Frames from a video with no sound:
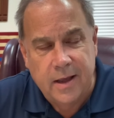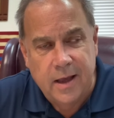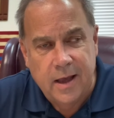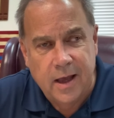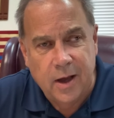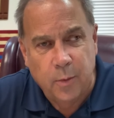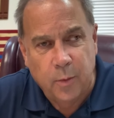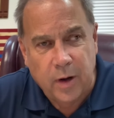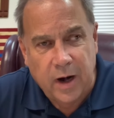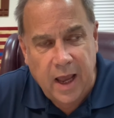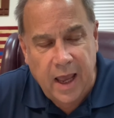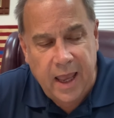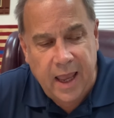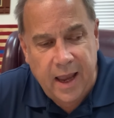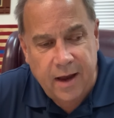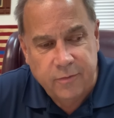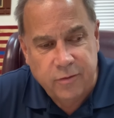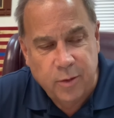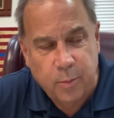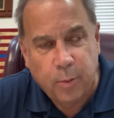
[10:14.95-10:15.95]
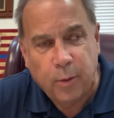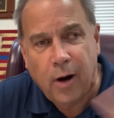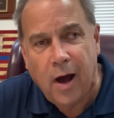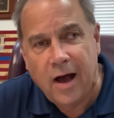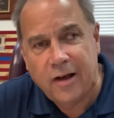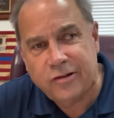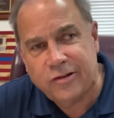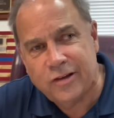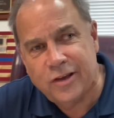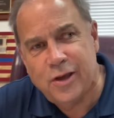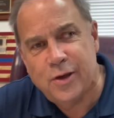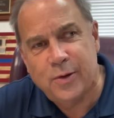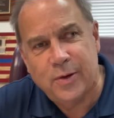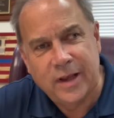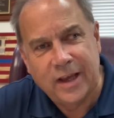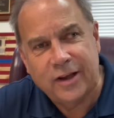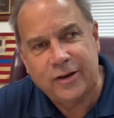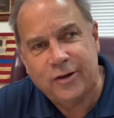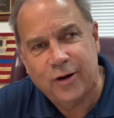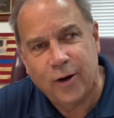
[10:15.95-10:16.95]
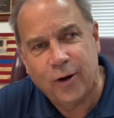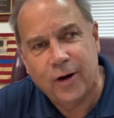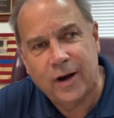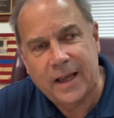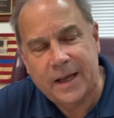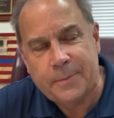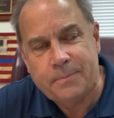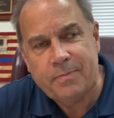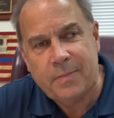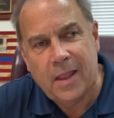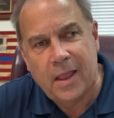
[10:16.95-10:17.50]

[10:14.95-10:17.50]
When I have the prosecuting attorney